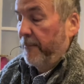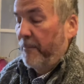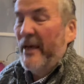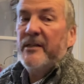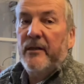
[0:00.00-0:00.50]

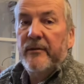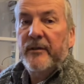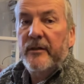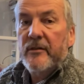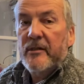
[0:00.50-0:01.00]
better
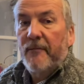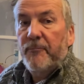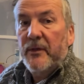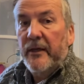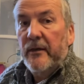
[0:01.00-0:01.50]
than
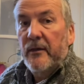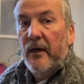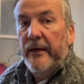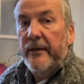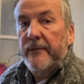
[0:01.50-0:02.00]
something
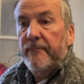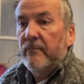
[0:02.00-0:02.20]
like